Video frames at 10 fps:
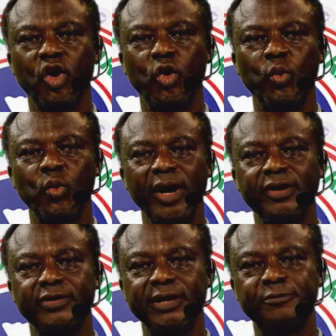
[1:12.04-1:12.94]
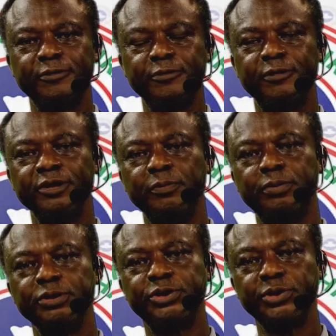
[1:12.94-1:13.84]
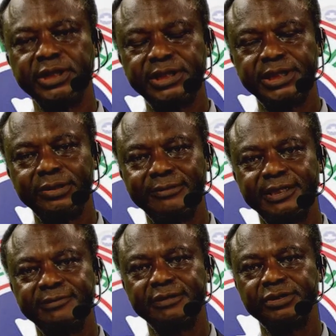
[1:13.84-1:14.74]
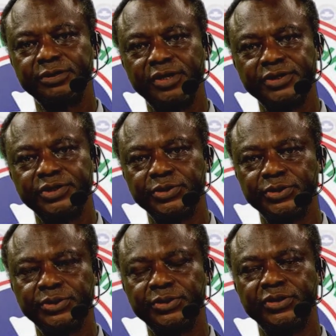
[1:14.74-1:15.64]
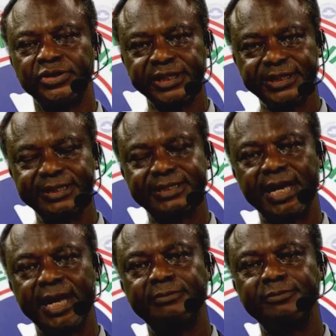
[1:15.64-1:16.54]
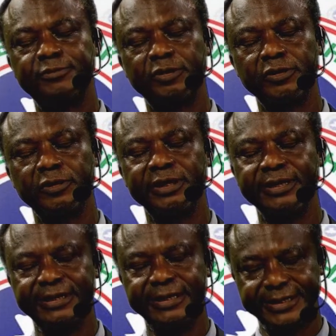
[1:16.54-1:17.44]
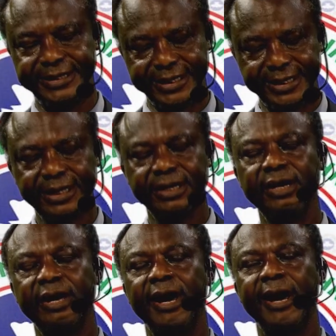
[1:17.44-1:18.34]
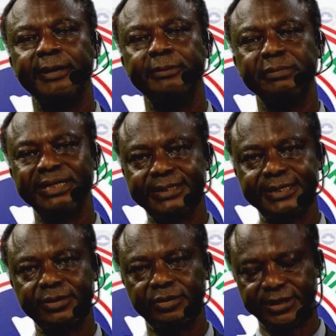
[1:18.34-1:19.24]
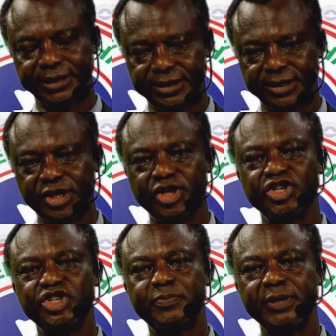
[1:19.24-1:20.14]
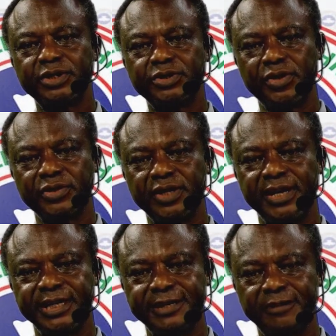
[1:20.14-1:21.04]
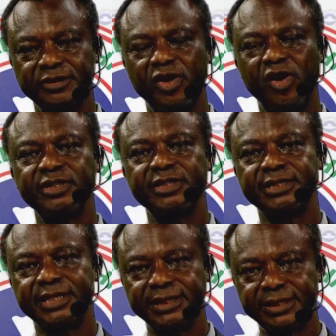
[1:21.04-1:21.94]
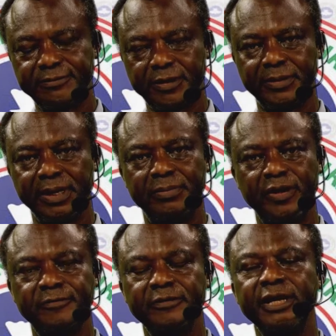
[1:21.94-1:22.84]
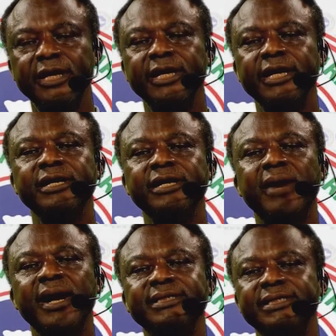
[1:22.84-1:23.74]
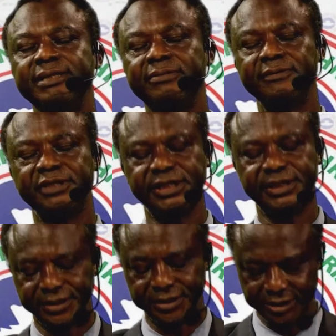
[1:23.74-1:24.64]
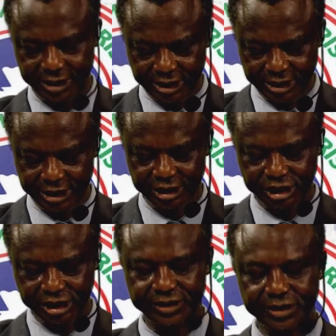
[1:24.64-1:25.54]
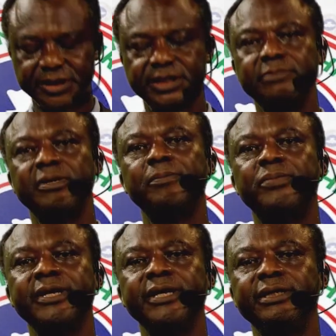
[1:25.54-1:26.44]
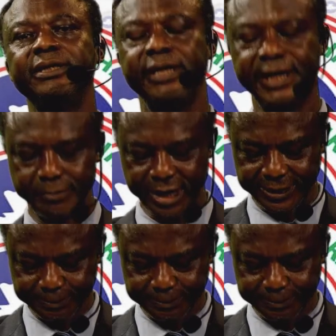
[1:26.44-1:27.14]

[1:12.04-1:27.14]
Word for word: we are grateful for the opportunity you have given to us to read the Psalm for the day and meditate on it. Speak to us and give us understanding from above in the mighty name of Jesus. In Jesus' name I pray. Amen.